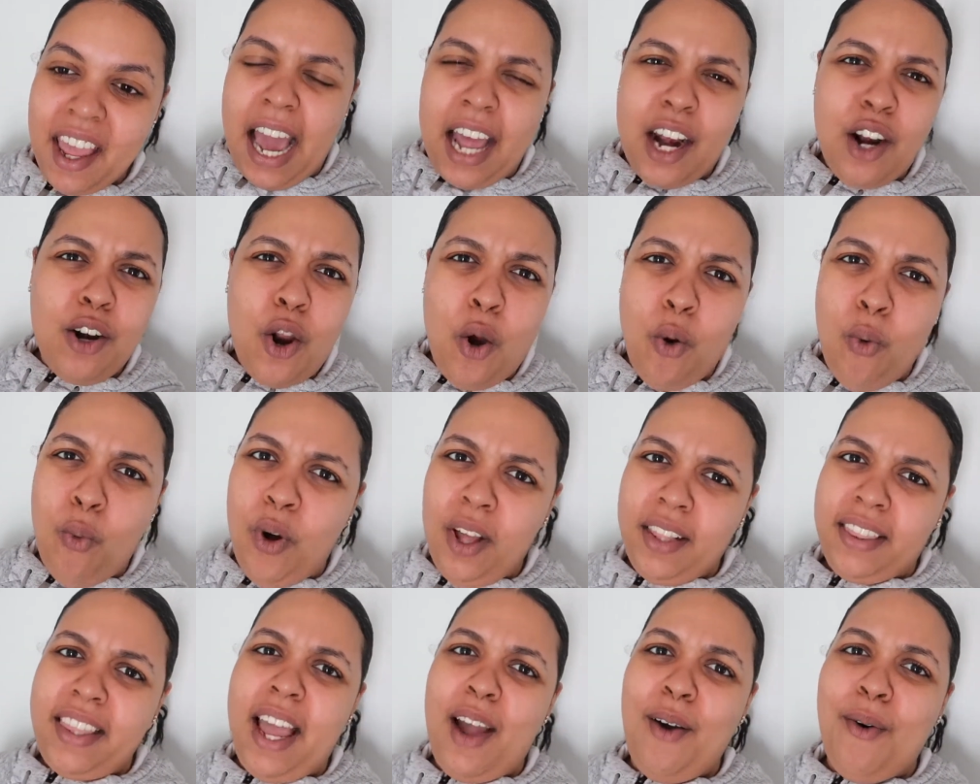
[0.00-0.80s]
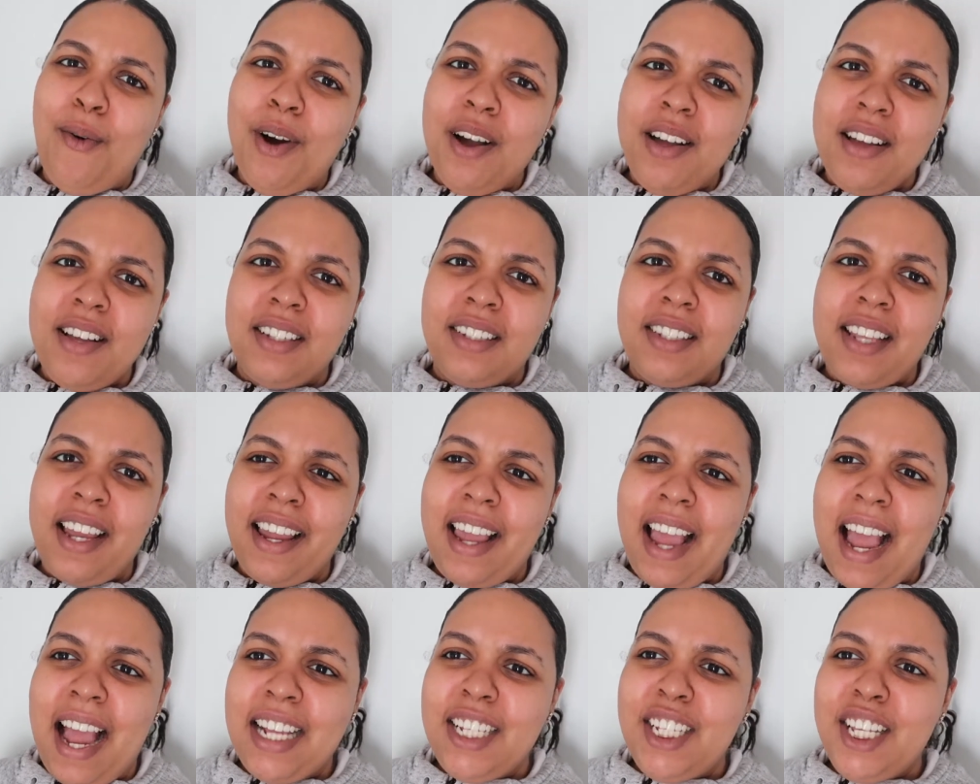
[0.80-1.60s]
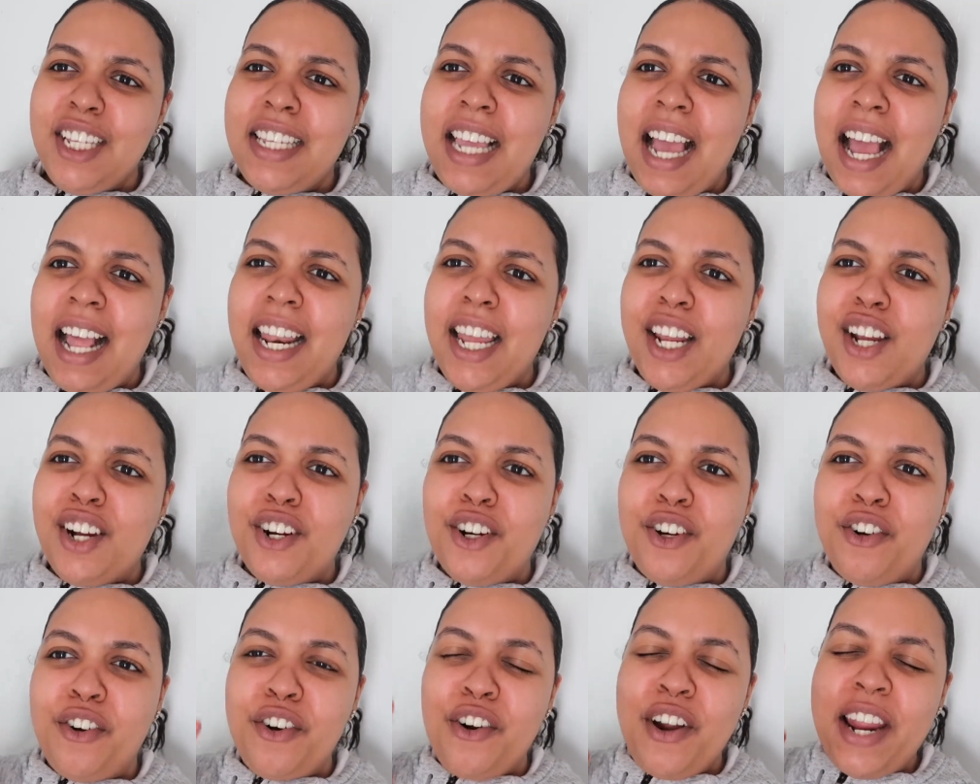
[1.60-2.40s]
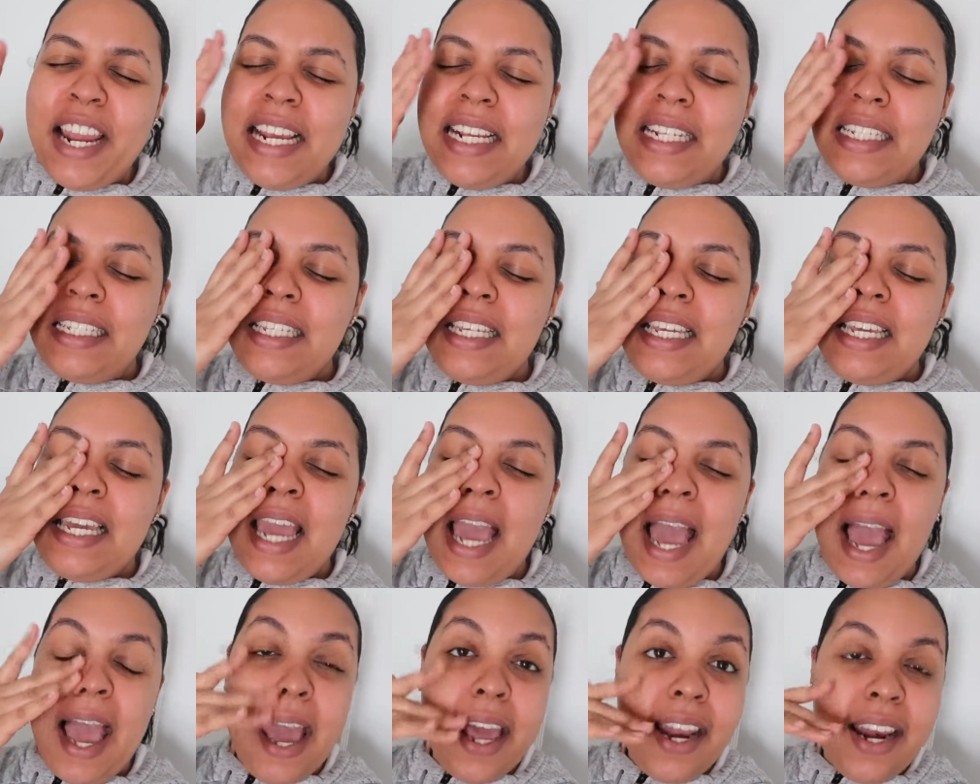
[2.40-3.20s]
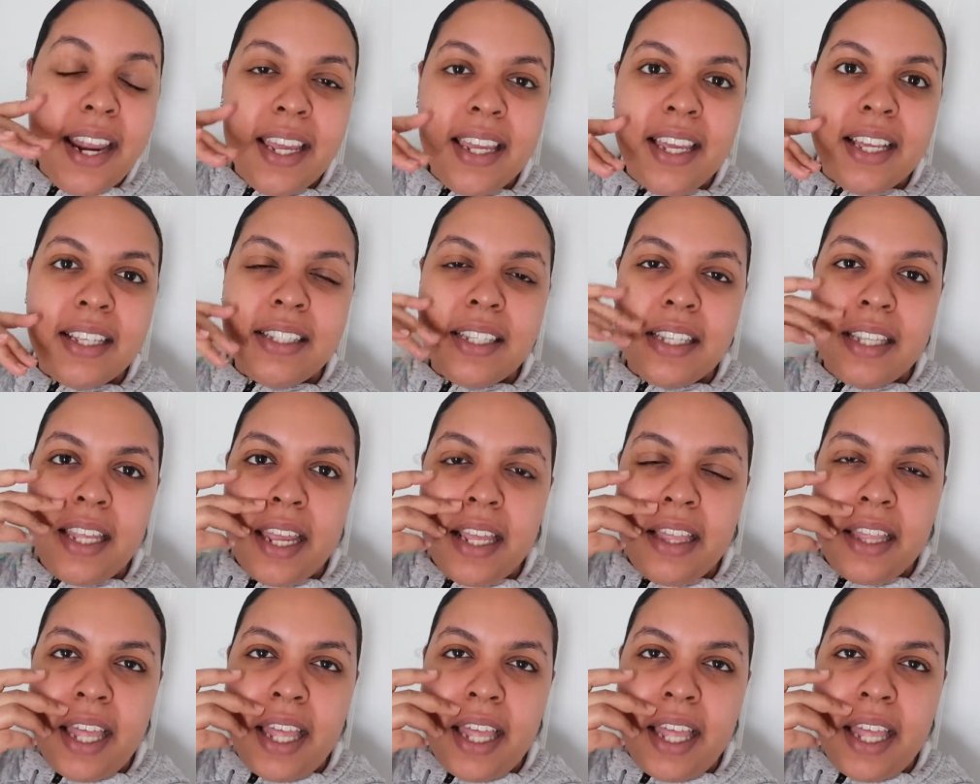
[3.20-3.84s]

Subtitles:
I don't know what that was. Like, I just got like a crazy headache yesterday.